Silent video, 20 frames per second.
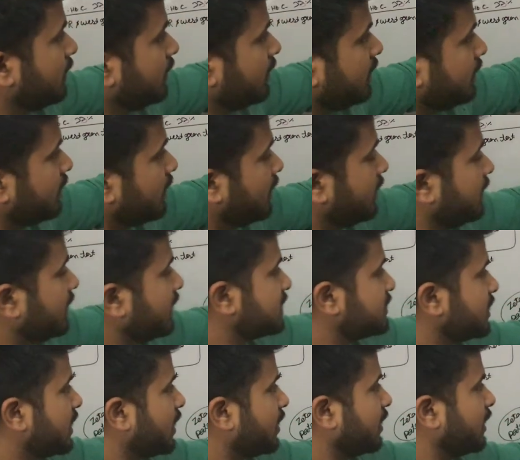in the
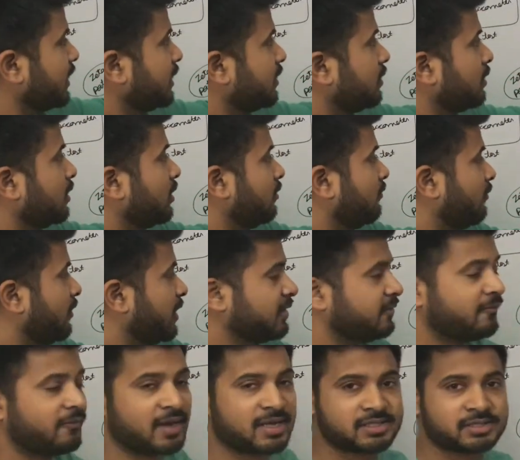ESR rate,
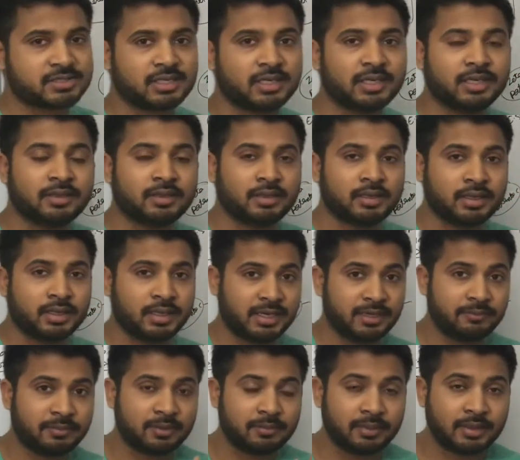very fastly
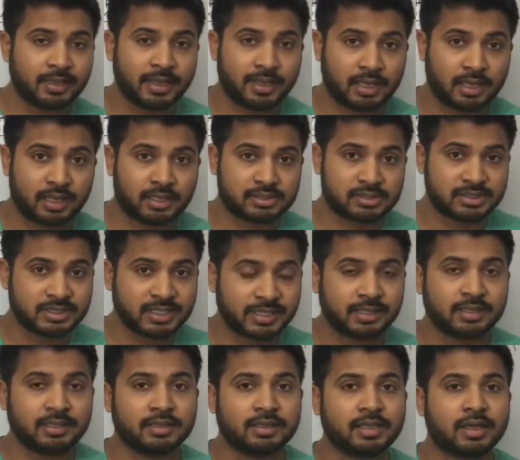it will be
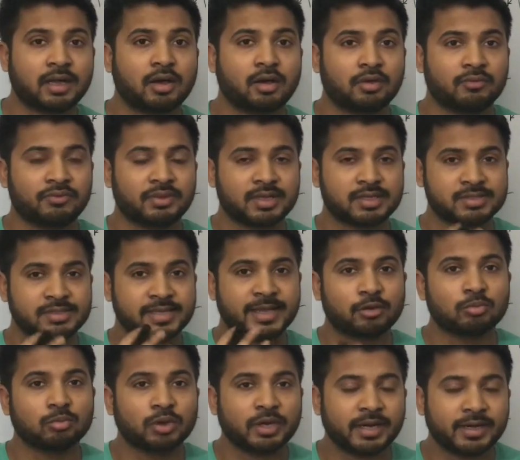sit in the, or we can say
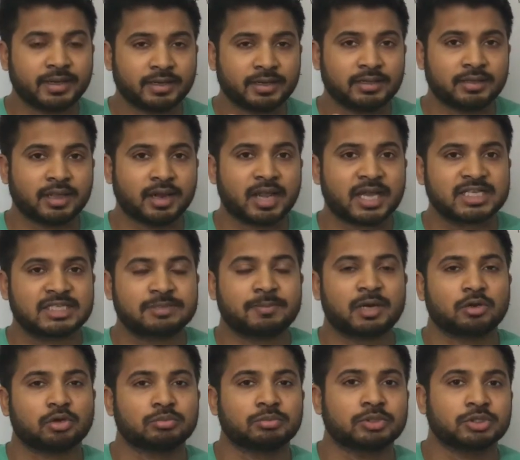accumulate in the last
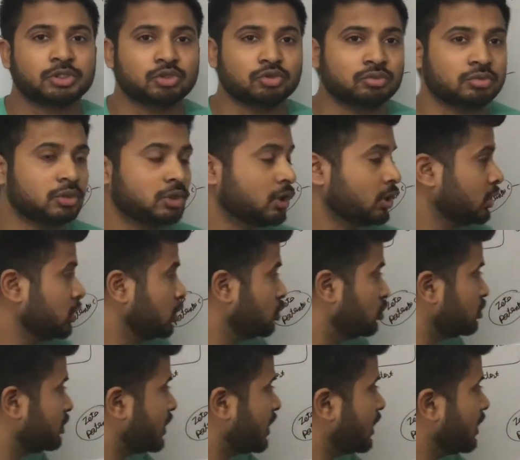part of the tube, due
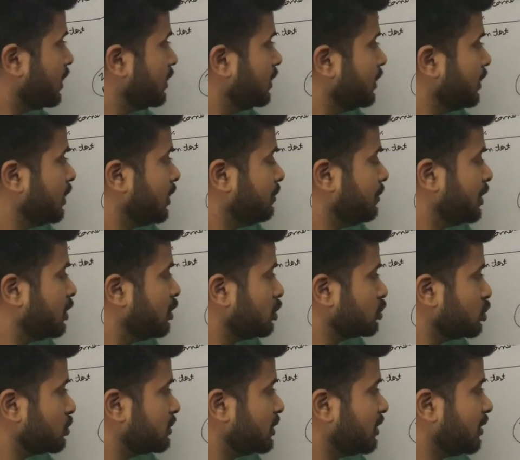to the,
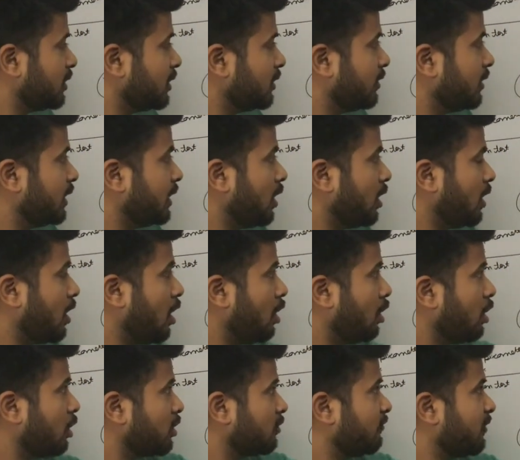because of the a
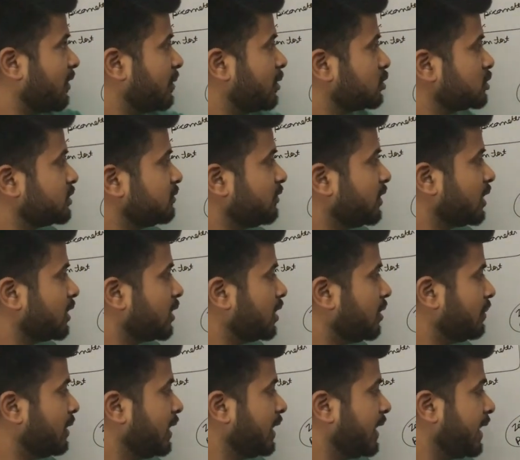lot of fibrinogen will
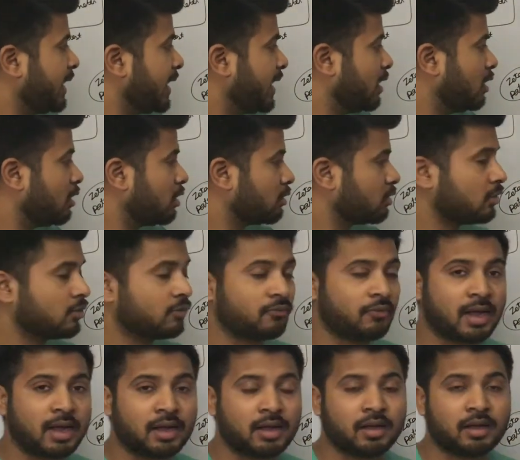come, and lot of